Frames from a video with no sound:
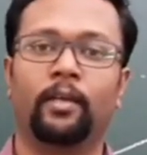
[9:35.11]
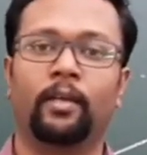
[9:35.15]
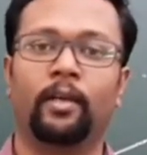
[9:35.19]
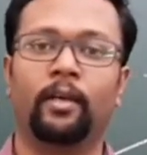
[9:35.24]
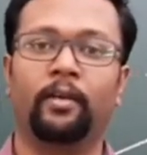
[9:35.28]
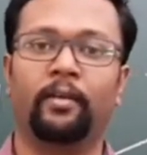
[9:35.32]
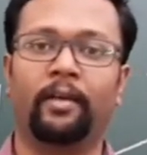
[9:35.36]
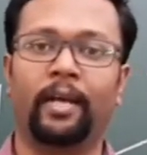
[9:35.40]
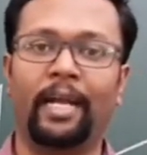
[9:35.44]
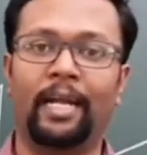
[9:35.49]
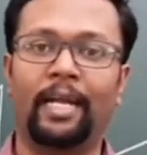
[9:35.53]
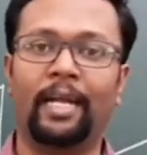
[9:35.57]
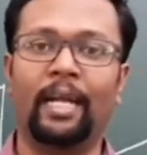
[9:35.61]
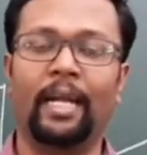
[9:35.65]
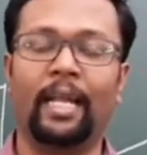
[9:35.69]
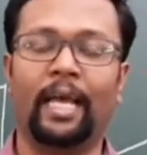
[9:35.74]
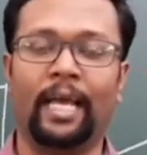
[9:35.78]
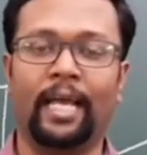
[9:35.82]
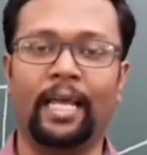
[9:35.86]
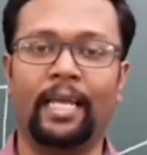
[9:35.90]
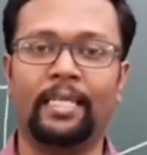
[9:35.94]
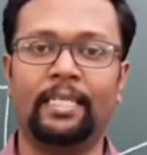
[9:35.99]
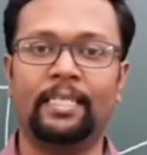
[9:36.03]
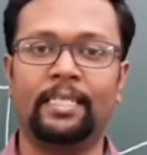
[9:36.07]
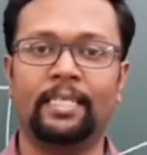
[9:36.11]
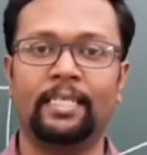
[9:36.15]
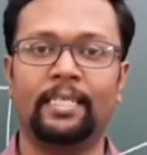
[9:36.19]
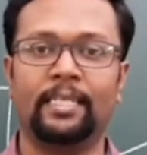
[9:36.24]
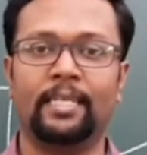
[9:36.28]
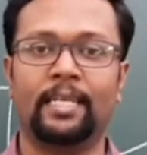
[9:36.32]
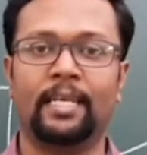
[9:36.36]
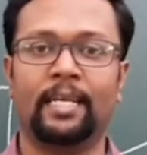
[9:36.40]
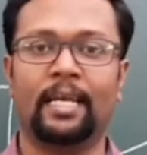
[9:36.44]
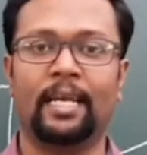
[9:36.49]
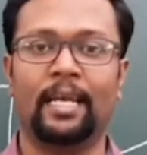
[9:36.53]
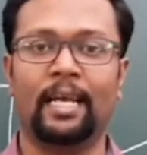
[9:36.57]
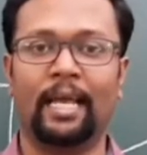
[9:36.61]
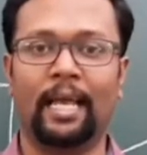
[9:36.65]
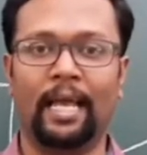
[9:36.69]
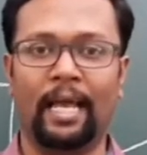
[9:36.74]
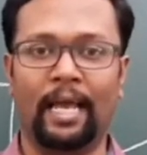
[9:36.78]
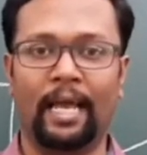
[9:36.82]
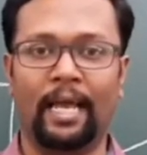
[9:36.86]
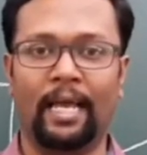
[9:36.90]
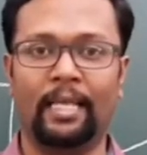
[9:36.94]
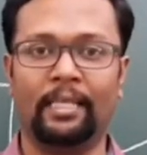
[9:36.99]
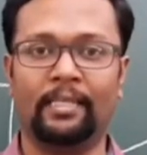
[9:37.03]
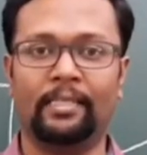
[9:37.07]
red light
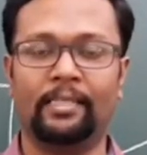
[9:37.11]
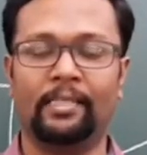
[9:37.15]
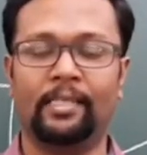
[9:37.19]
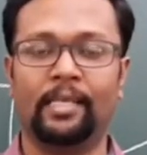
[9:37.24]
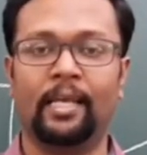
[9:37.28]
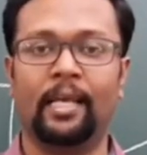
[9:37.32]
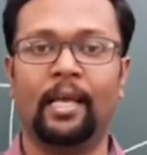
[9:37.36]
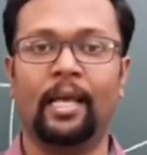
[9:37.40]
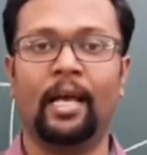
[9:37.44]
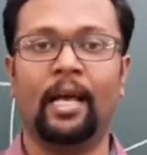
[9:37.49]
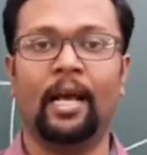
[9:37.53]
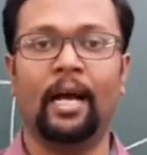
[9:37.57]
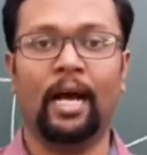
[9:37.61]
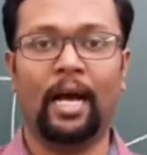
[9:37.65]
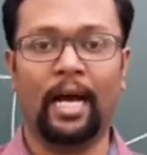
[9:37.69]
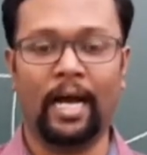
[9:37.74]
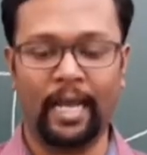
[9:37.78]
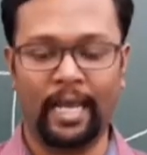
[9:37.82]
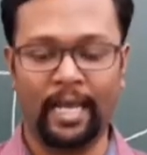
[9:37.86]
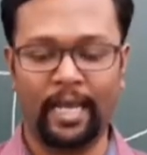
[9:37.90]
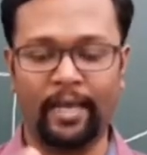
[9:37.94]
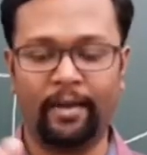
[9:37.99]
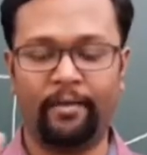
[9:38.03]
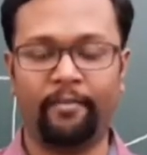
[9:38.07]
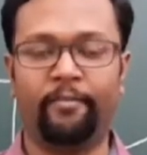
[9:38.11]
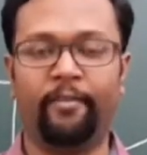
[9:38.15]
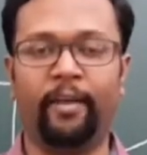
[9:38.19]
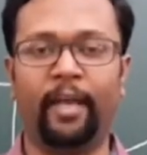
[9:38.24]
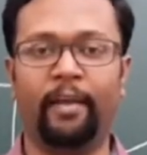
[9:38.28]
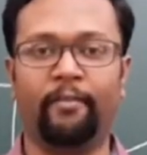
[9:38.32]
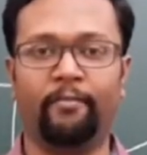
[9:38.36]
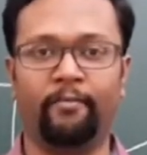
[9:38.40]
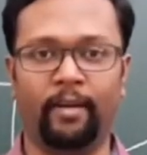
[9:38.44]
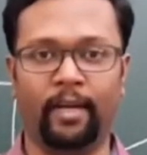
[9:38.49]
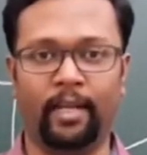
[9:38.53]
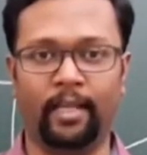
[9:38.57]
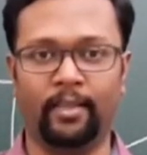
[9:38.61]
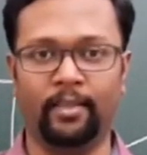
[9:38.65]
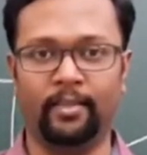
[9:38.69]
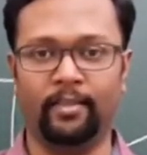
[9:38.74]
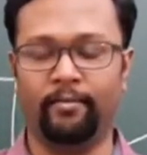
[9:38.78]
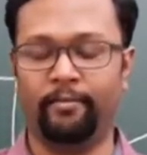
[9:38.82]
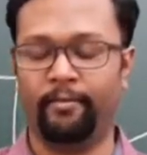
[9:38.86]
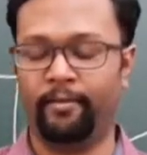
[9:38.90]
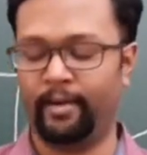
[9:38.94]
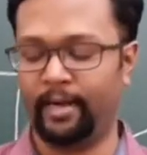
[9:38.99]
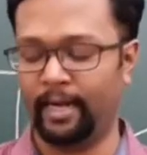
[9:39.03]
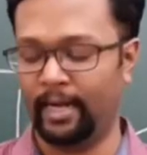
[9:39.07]
has higher wavelength.
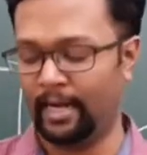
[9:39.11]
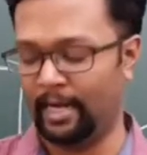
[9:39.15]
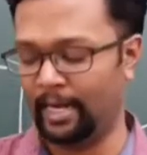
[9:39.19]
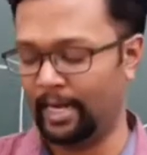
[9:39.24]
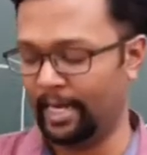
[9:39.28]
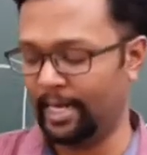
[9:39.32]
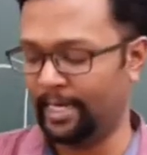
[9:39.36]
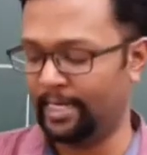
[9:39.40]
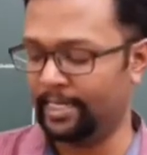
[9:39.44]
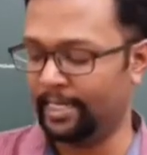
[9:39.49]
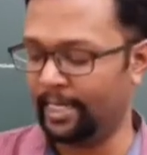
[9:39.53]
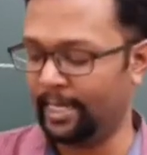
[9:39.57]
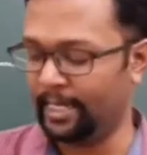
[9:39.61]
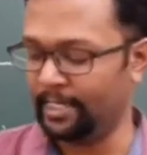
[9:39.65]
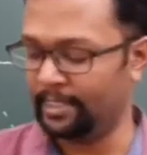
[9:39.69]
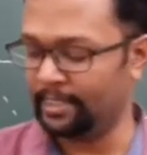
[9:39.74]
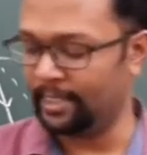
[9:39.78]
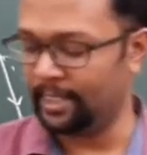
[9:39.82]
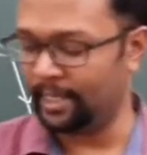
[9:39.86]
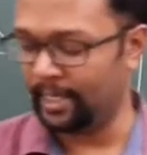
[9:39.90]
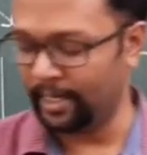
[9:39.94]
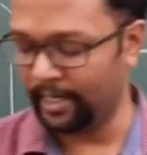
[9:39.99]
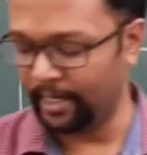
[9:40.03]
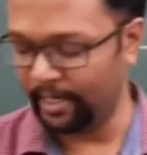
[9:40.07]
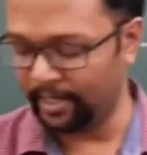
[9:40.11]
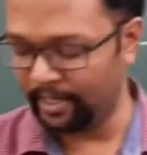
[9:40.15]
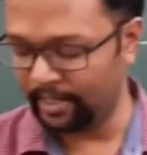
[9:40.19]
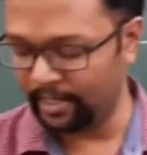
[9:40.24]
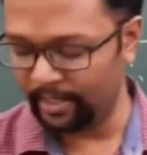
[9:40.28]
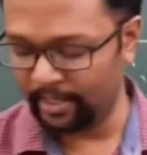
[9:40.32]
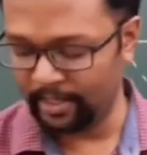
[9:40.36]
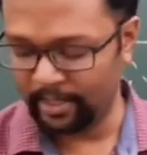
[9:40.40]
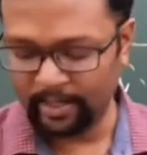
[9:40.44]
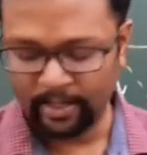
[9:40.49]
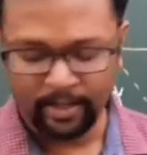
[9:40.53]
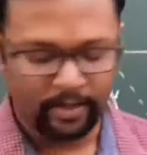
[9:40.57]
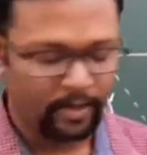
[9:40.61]
Red light has higher